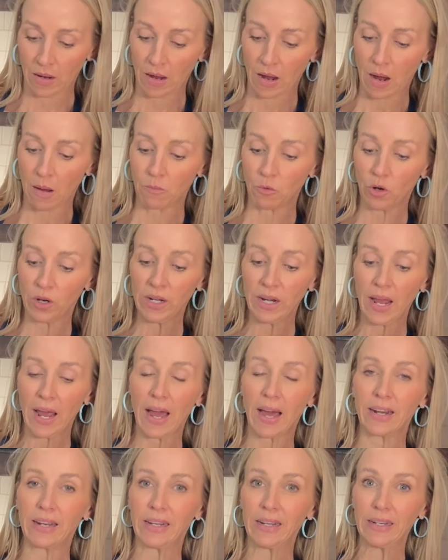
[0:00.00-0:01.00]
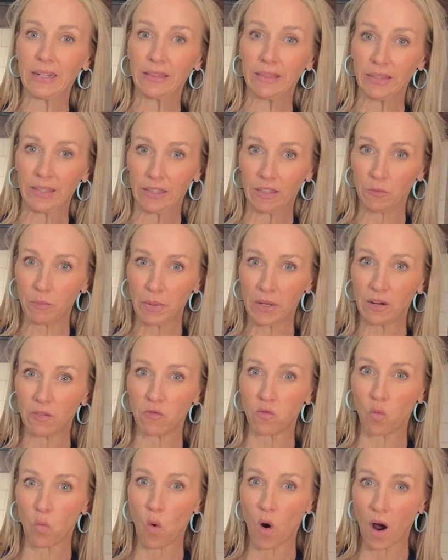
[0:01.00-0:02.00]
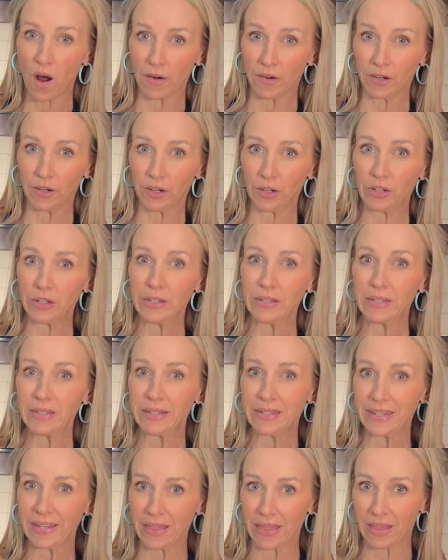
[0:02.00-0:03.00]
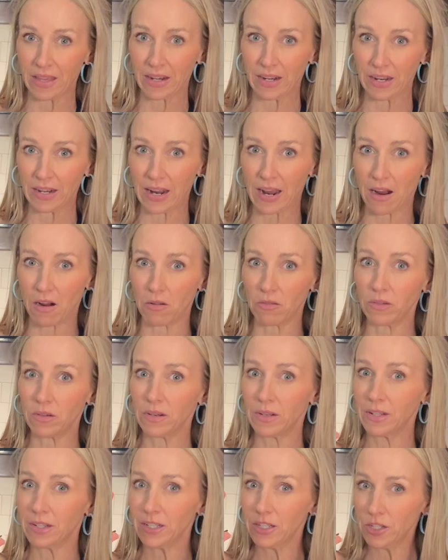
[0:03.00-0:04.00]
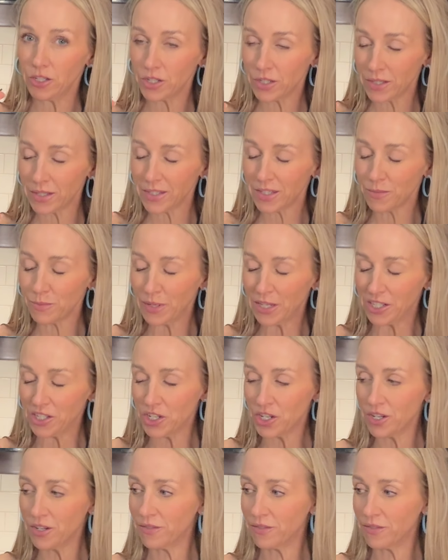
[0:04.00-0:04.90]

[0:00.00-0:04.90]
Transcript: I'm going to add in a little bit of water to thin it out, just a smidge.